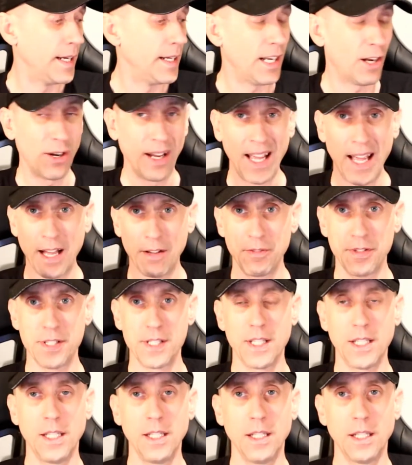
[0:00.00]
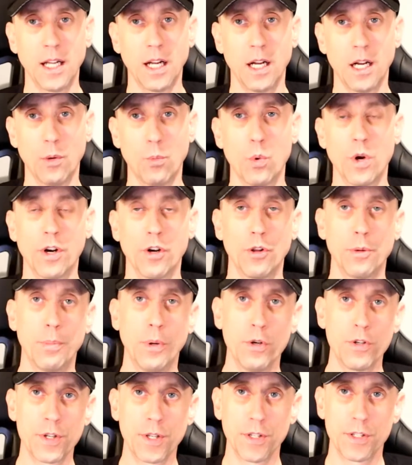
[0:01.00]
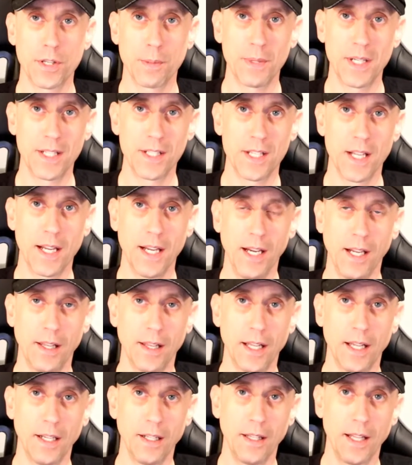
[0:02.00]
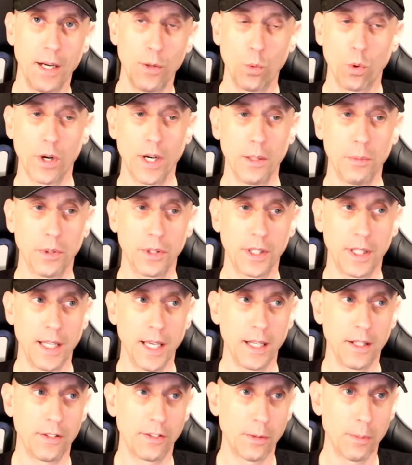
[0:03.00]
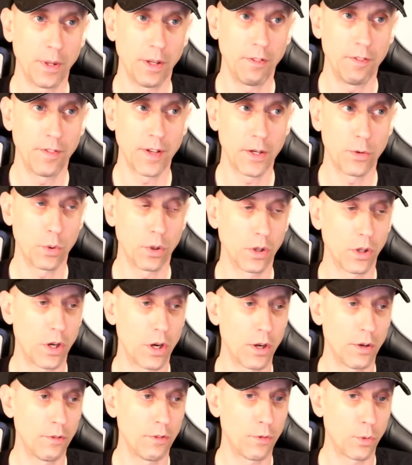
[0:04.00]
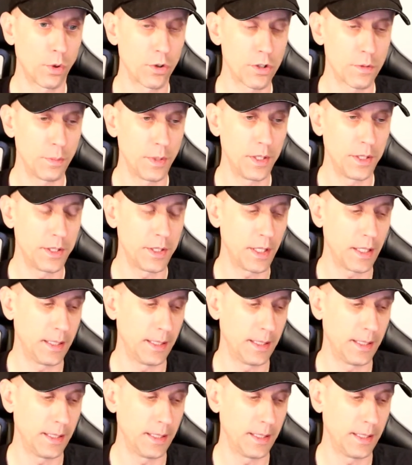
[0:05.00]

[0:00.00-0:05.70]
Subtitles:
Now, I have seen one other posting of somebody saying that they weren't able to get some of the federal law enforcement,